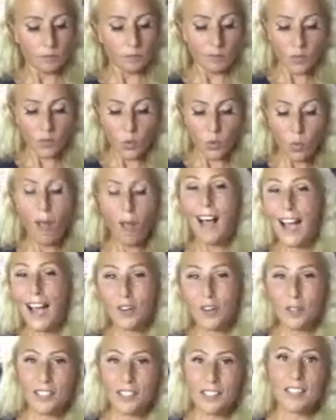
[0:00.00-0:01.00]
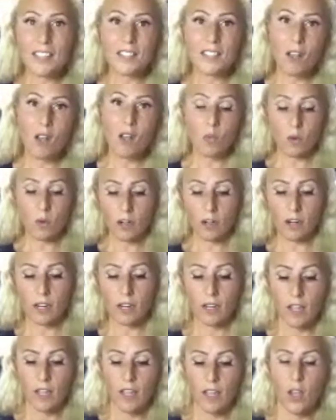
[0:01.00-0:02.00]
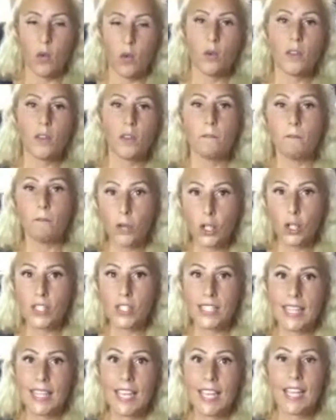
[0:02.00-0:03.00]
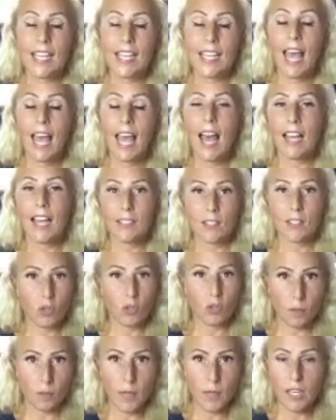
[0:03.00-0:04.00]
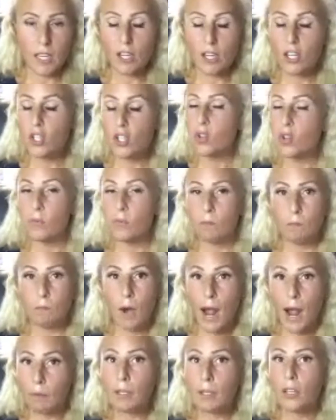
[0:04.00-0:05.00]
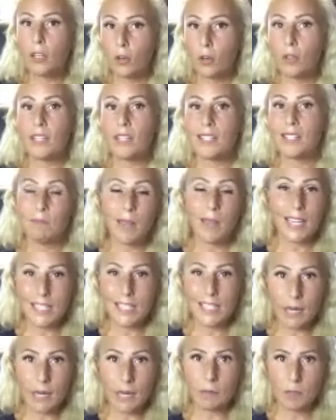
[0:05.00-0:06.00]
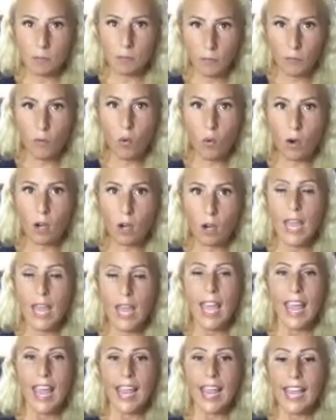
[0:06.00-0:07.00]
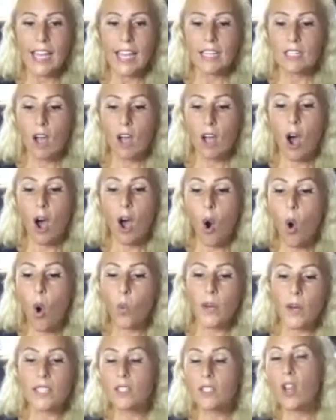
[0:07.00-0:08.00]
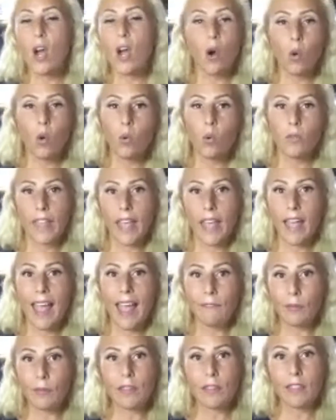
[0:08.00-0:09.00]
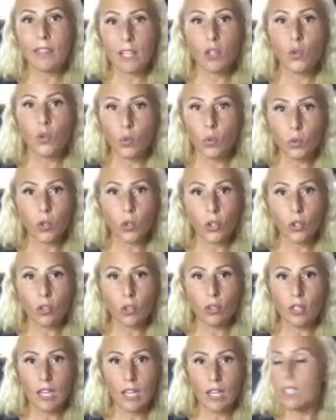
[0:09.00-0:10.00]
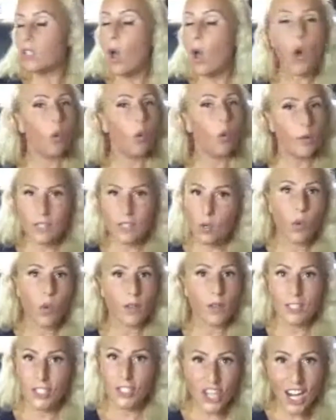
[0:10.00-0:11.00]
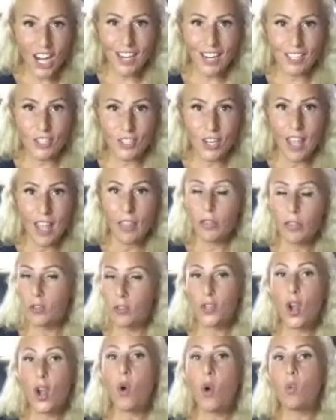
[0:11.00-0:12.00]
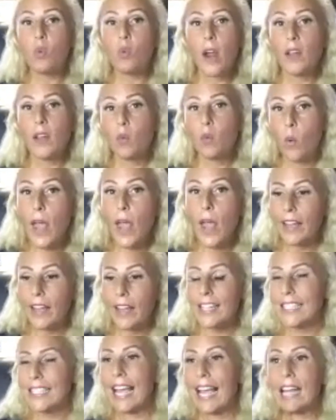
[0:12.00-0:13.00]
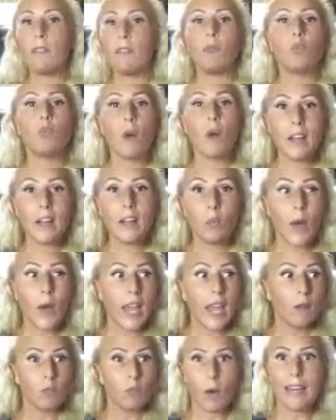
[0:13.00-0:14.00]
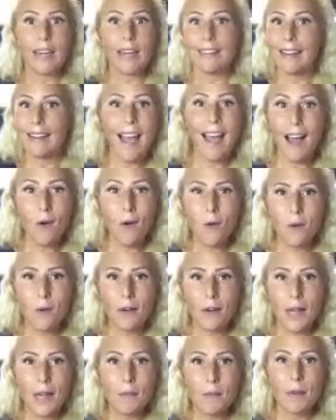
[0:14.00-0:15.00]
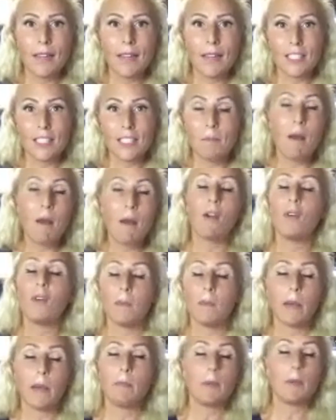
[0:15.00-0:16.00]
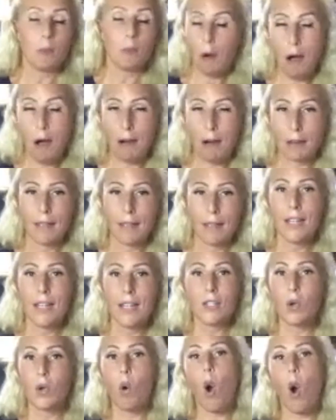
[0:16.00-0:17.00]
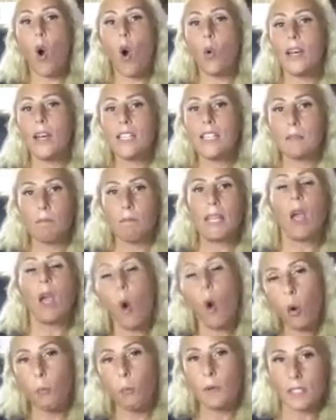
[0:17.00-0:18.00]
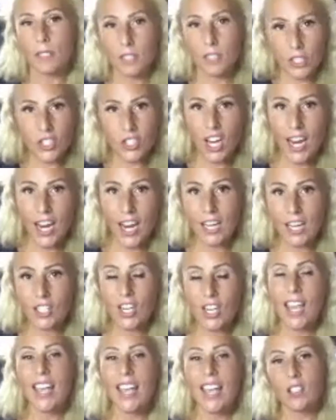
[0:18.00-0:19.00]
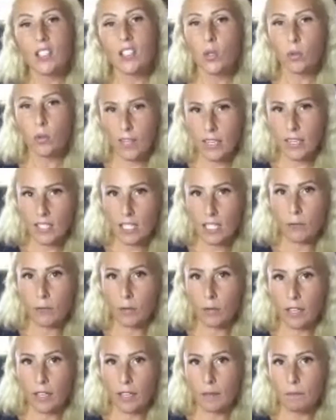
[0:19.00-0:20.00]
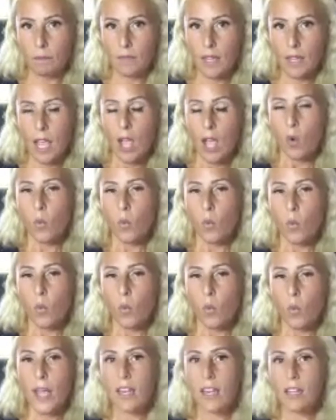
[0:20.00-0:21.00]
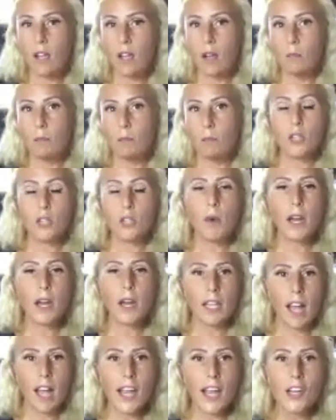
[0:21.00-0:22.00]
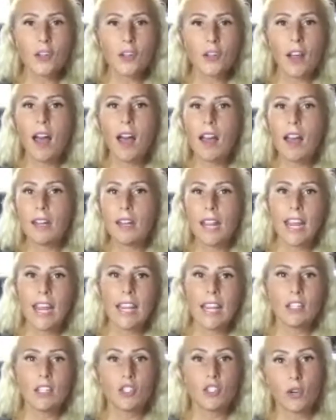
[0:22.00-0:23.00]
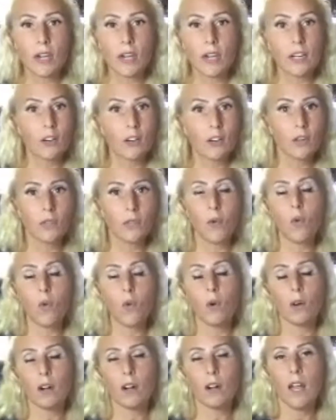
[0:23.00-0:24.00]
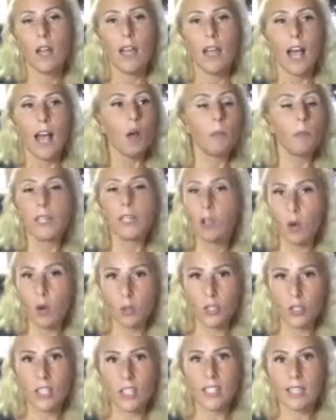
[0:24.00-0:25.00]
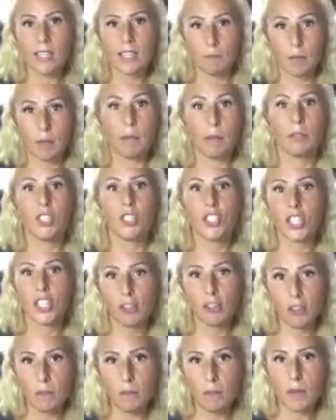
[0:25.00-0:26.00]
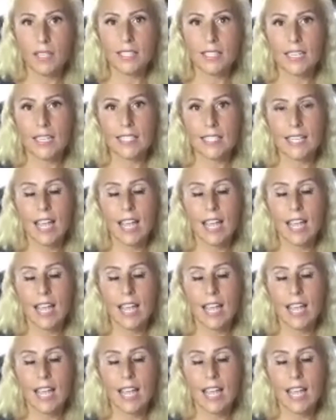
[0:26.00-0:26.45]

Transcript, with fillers: well how does this all work well, the first thing on social media, and you've probably heard this many times before, and always know that everything you learn is always going to change. There's no right way. It's kind of right way right now, but tomorrow it might be wrong. So always be open to change and do things differently. When Beachbody hired on a trainer for helping coaches be able to share the business,